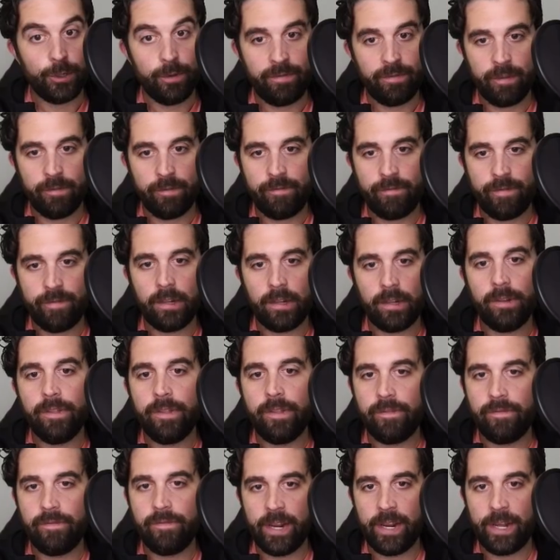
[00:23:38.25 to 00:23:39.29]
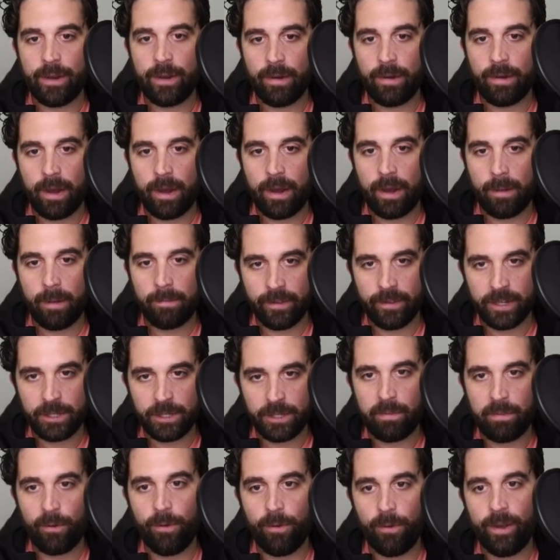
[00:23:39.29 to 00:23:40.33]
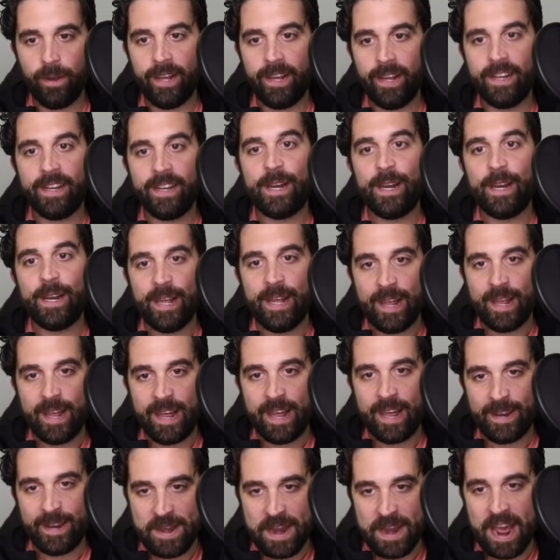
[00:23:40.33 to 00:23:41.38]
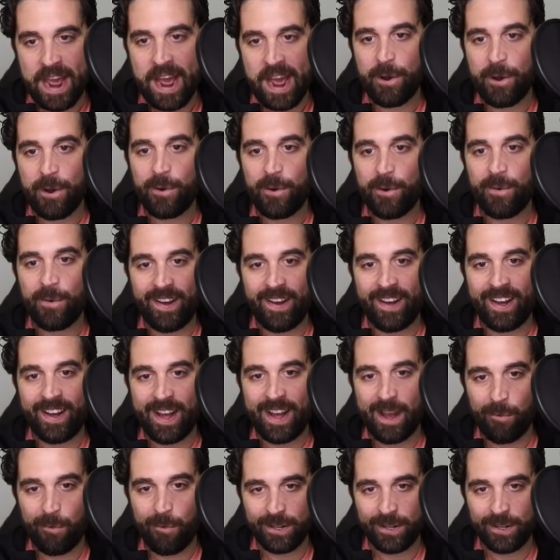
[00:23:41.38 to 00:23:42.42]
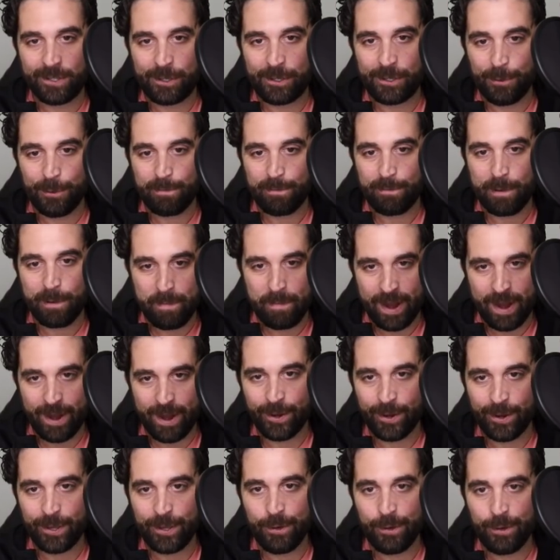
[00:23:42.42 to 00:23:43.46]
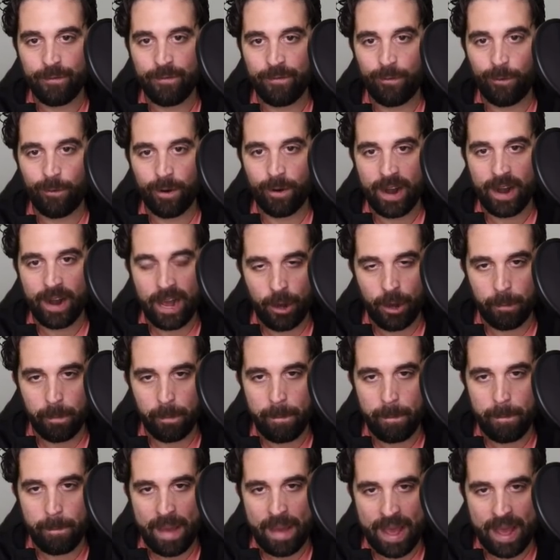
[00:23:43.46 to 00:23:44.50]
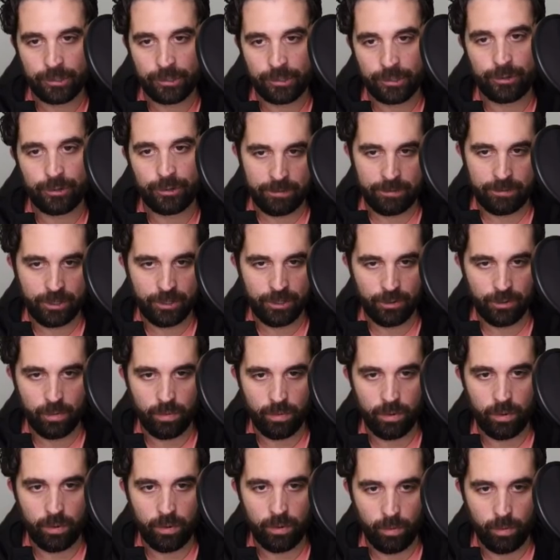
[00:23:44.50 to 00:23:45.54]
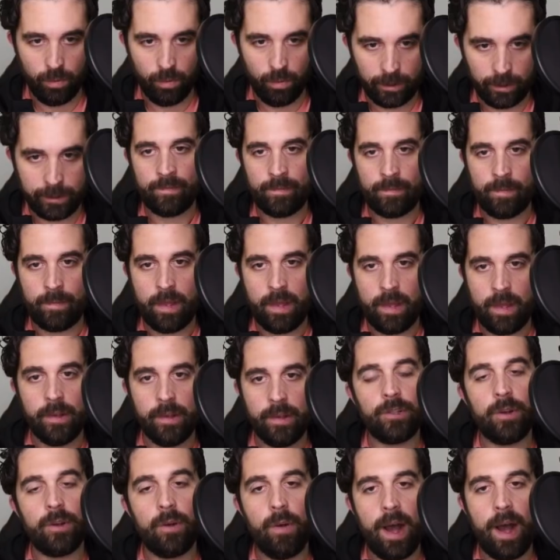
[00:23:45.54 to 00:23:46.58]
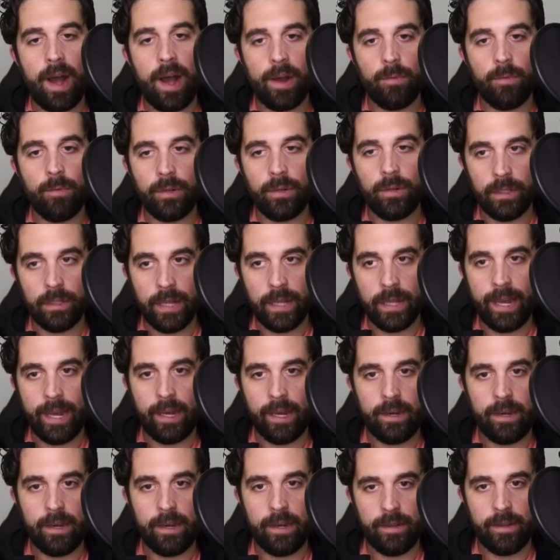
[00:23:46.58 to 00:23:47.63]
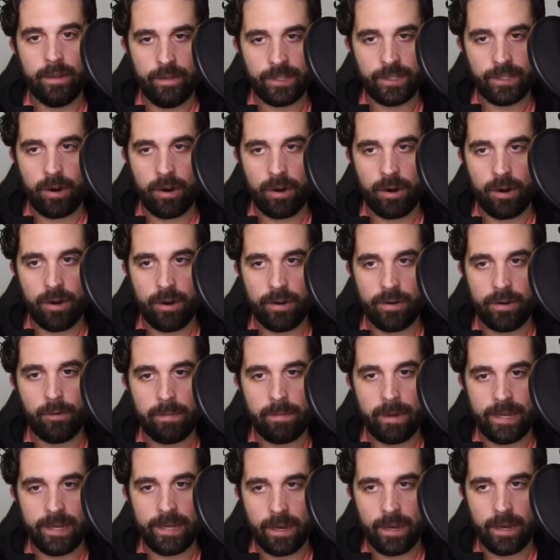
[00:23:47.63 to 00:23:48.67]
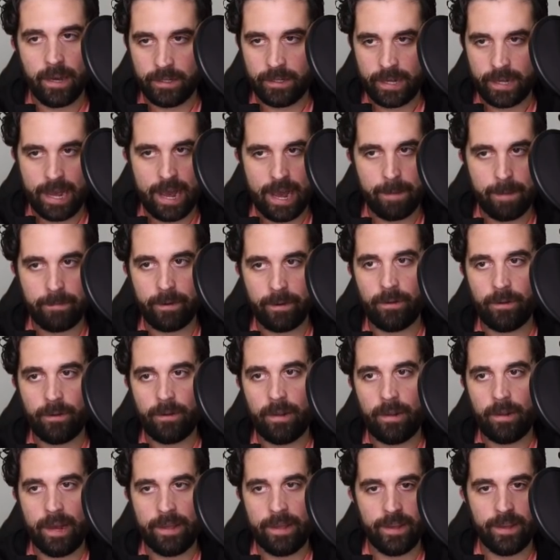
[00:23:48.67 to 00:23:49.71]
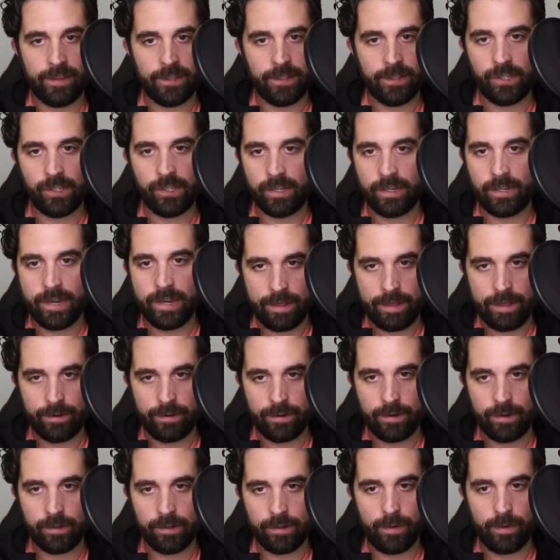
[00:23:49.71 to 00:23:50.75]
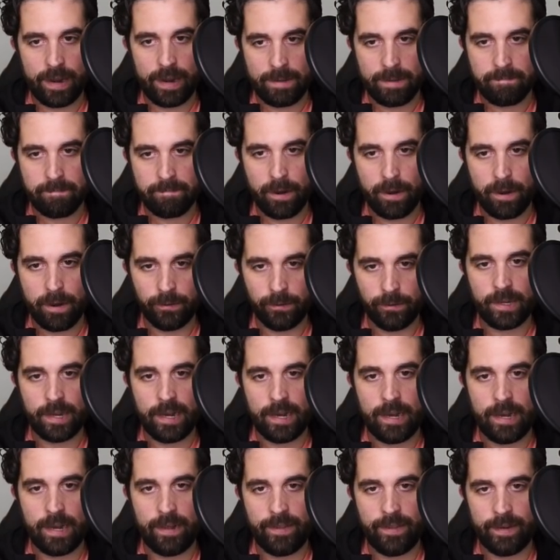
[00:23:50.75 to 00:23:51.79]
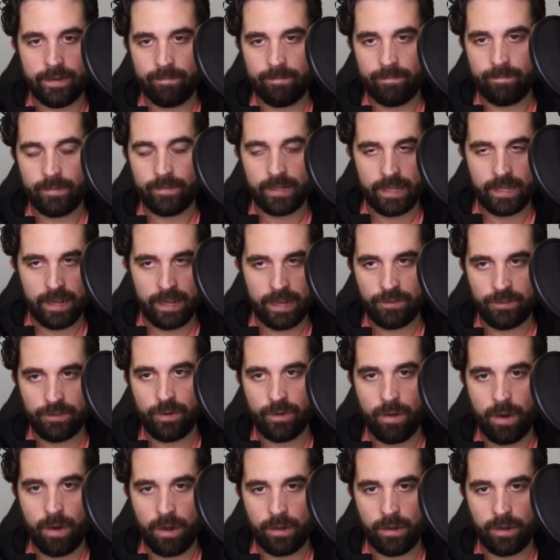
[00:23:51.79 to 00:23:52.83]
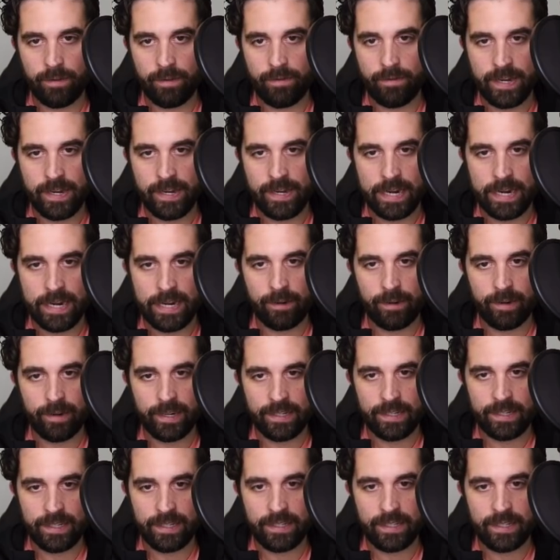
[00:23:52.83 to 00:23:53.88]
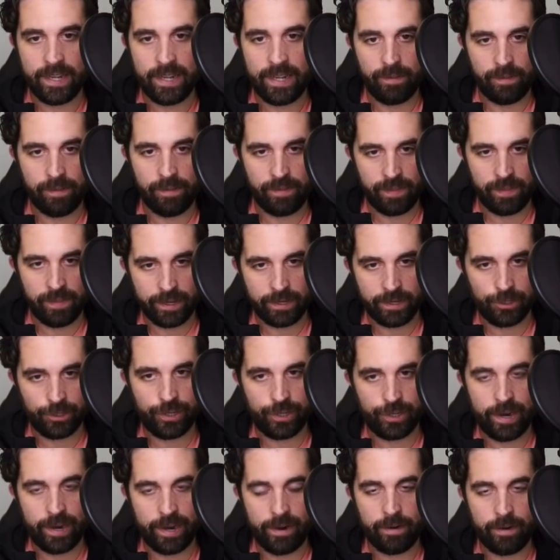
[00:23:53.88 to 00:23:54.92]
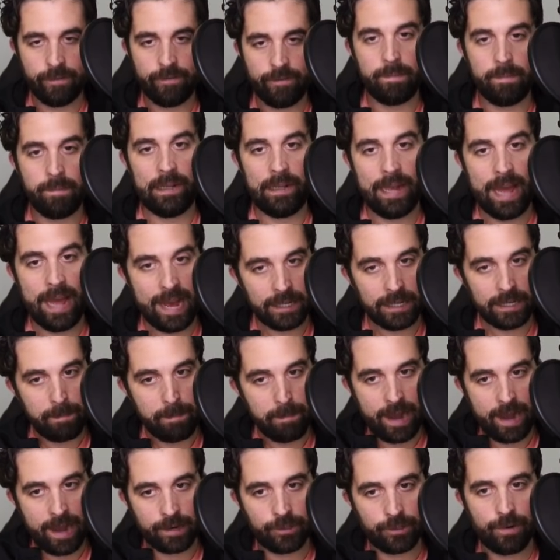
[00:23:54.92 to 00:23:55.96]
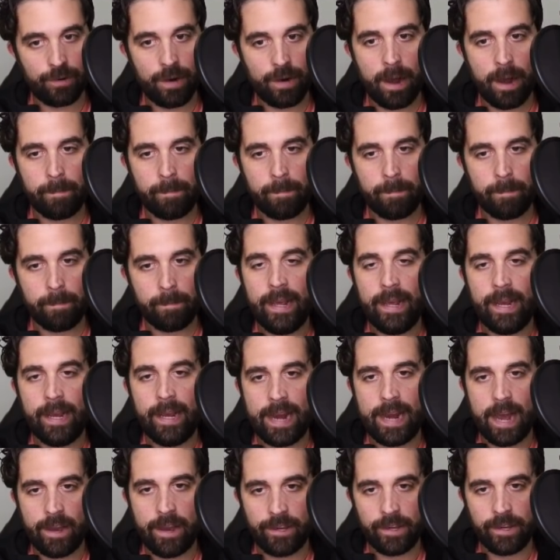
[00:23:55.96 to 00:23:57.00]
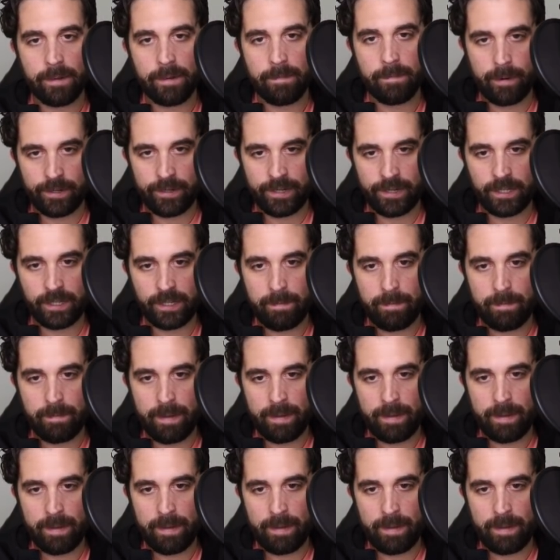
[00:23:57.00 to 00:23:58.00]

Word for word: if you followed the video up till this point, now I want to prepare you for how Pack Drop 2 will work. So I will link this article by Yunt Capital. I think this is another great post that gives you all of the nitty-gritty detail that they could share from the last pack drop and how you can participate in this